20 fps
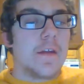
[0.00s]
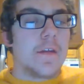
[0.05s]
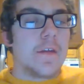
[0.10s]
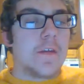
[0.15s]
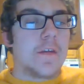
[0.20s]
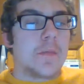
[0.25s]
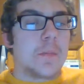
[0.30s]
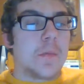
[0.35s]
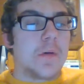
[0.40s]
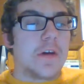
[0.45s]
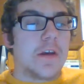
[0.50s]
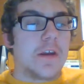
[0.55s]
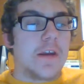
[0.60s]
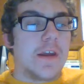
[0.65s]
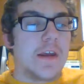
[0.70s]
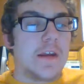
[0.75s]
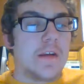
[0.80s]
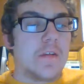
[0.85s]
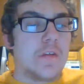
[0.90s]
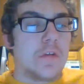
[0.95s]
This book
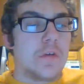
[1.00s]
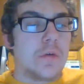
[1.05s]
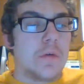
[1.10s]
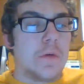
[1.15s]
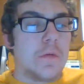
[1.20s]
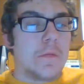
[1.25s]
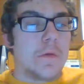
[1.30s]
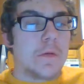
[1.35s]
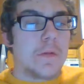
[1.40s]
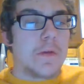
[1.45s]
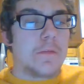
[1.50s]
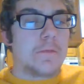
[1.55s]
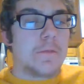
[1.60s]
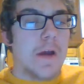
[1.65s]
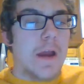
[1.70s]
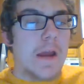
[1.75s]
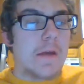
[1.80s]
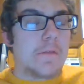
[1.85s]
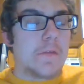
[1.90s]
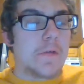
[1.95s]
contains two of only
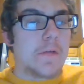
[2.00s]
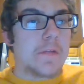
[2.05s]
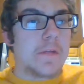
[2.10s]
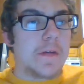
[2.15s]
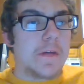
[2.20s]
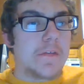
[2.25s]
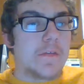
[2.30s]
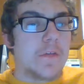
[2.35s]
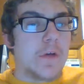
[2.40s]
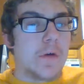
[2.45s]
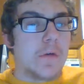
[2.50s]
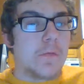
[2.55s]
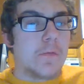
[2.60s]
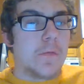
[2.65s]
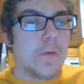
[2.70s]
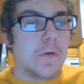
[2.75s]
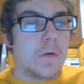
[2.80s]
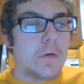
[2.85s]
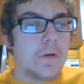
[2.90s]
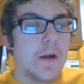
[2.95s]
5 or 6 known
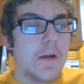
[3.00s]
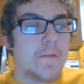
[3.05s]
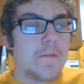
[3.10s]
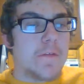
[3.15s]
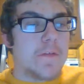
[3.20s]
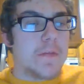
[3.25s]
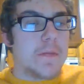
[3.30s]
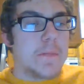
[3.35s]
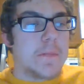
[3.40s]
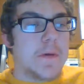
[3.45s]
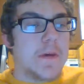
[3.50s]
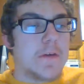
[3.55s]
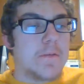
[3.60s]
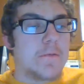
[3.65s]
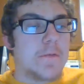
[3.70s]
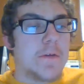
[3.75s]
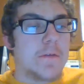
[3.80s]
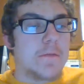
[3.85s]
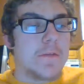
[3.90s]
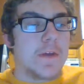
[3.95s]
photographs of the
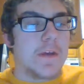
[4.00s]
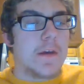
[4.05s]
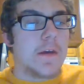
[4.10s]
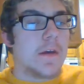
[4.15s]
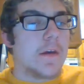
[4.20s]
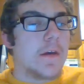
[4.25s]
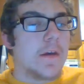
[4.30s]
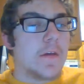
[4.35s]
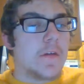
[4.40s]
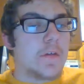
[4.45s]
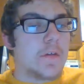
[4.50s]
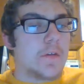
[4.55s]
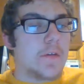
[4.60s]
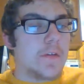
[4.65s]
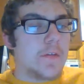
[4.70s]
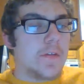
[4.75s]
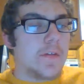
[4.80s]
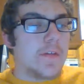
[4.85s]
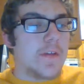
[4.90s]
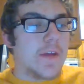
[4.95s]
P-50, so
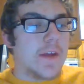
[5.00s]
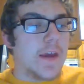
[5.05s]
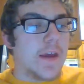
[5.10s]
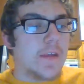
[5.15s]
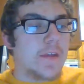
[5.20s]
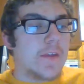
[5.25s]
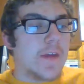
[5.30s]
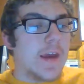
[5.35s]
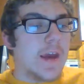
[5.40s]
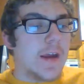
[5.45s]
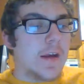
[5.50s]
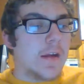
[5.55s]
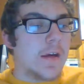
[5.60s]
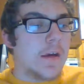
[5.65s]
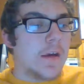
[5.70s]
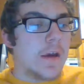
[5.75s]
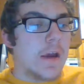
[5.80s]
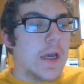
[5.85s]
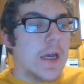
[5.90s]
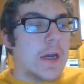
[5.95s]
at least I got that.
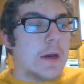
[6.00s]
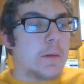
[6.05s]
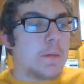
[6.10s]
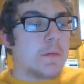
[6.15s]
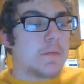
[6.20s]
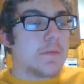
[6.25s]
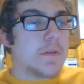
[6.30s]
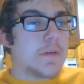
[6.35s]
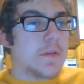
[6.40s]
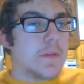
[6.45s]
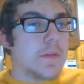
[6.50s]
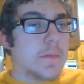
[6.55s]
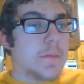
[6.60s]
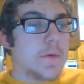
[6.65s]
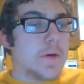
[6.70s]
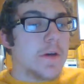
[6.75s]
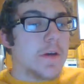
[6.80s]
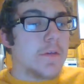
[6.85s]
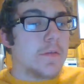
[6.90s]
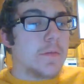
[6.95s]
However, the
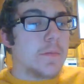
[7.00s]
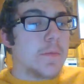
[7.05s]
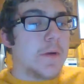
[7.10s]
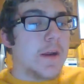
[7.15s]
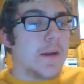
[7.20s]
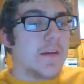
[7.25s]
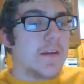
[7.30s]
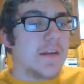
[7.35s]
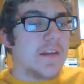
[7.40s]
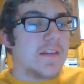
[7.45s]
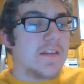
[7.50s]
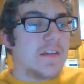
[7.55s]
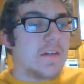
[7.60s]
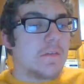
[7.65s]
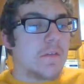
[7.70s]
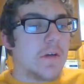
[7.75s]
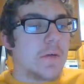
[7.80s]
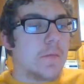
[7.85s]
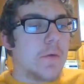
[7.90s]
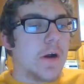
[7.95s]
book is from
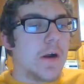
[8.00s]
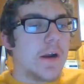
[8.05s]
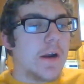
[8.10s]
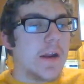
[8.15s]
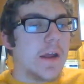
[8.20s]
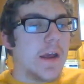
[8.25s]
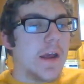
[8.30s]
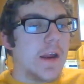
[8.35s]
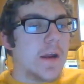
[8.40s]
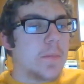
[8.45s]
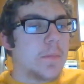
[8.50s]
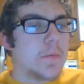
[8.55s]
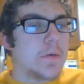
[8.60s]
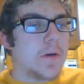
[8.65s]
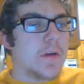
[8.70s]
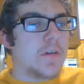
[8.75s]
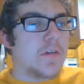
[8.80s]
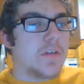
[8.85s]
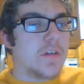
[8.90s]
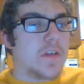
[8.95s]
1971, and I'm
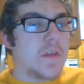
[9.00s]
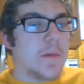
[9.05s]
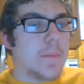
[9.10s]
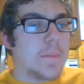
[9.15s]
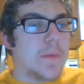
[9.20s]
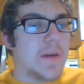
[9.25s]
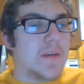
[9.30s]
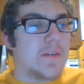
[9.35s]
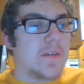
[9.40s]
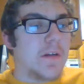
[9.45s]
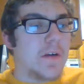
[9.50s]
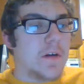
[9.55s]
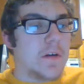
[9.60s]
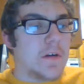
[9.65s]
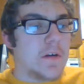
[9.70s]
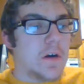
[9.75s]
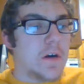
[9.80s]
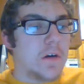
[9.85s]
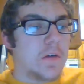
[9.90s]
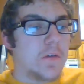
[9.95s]
pretty sure that based on
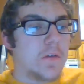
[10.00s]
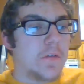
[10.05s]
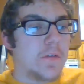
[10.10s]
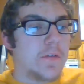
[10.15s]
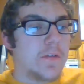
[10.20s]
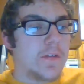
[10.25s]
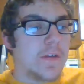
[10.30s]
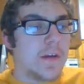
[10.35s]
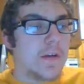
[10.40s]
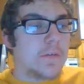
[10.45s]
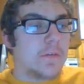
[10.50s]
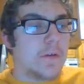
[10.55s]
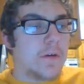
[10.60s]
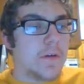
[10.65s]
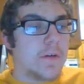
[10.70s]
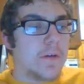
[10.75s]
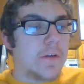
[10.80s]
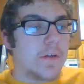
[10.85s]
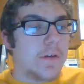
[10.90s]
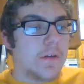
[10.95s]
an article Synk
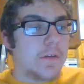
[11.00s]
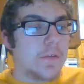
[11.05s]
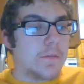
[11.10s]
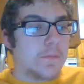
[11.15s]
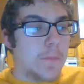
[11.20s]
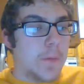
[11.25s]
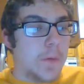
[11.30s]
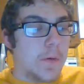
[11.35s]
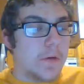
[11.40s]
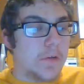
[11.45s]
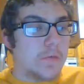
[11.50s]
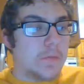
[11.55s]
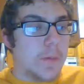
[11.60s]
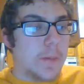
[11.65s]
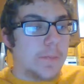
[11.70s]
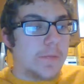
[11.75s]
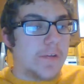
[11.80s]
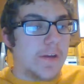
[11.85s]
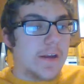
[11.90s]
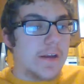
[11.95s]
wrote on a Polish
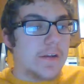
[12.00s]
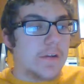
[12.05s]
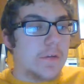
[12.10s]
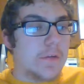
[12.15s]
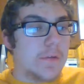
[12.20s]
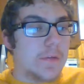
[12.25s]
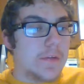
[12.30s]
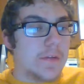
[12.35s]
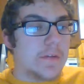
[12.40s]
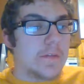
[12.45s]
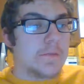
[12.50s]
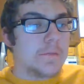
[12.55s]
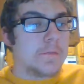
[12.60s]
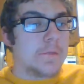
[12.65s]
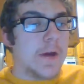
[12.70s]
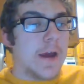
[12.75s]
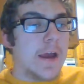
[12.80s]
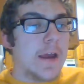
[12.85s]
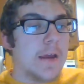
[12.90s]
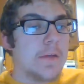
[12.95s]
website in
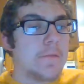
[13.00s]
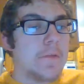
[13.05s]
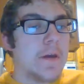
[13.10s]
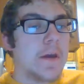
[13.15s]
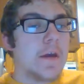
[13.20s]
2005,